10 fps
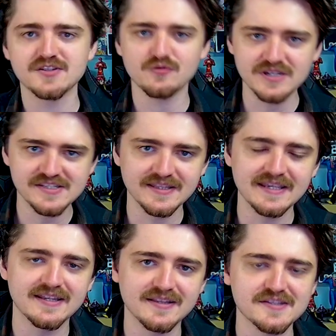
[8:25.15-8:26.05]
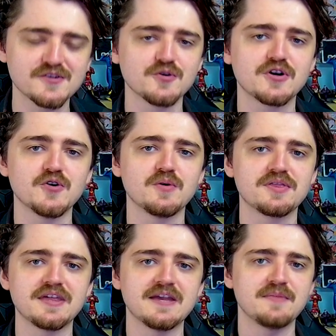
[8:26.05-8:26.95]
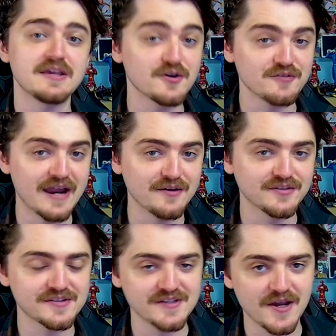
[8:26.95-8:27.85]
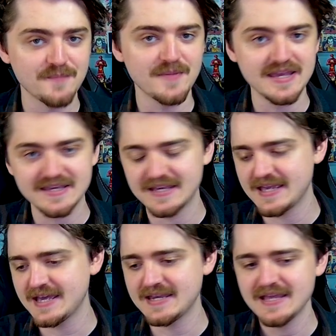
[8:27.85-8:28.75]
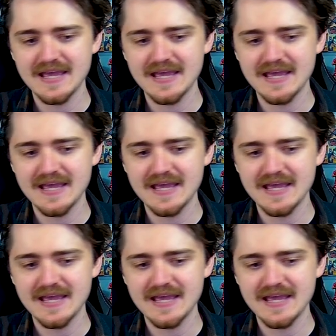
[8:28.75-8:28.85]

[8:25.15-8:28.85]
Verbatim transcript: So recently in a Discord call with him, he got round to start making it.